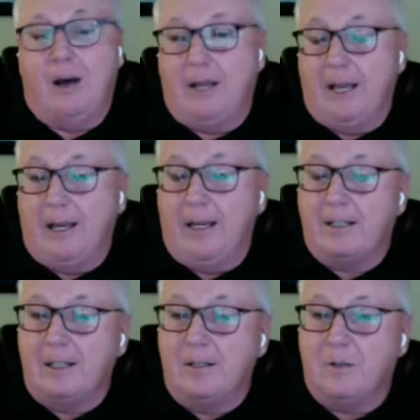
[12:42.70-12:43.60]
and
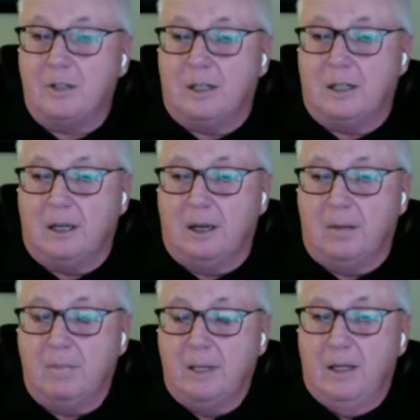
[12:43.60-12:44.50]
it's interesting.
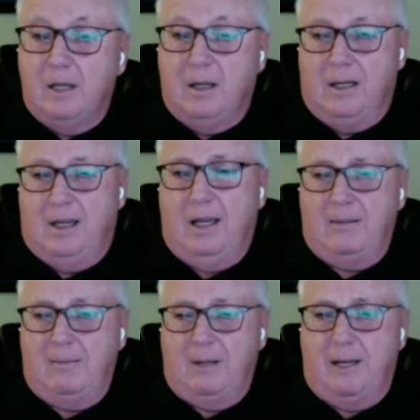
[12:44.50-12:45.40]

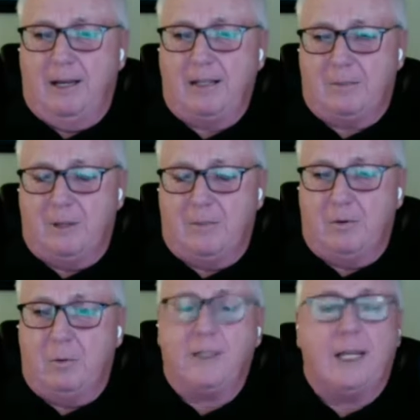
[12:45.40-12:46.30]
I ask
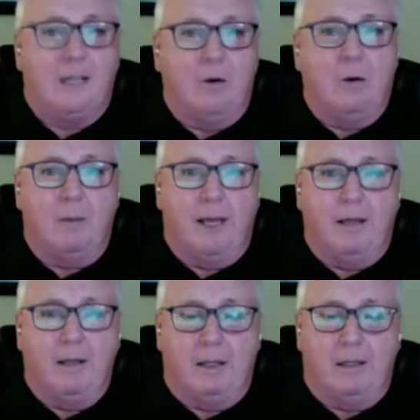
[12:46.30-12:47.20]
people what they know
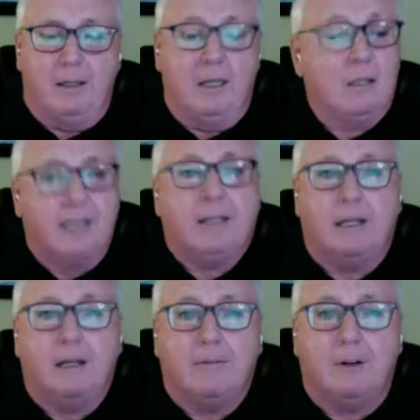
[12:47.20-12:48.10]
about,
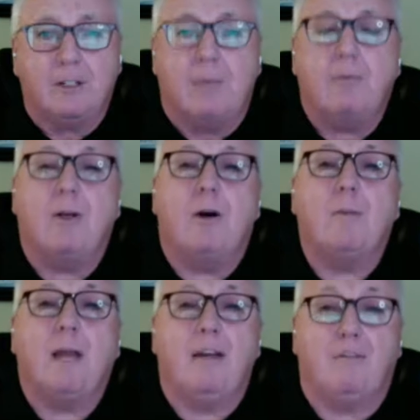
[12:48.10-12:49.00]
for example, in
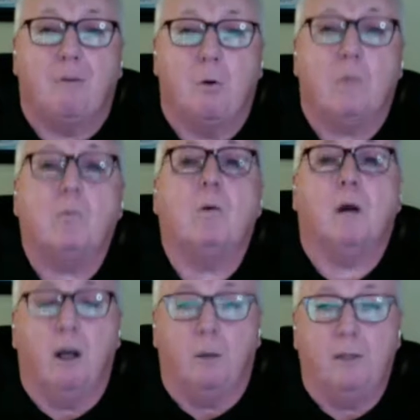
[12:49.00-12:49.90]
our Pay It Forward, where
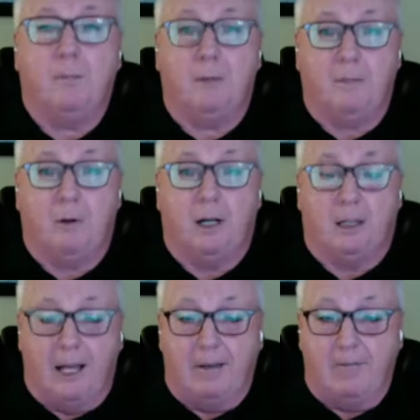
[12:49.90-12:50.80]
we're helping people, and
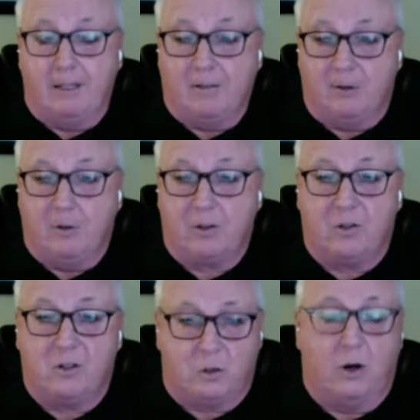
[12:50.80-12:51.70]
a lot of these folks
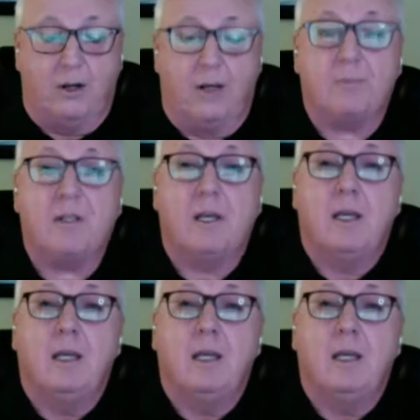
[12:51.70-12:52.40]
are startups.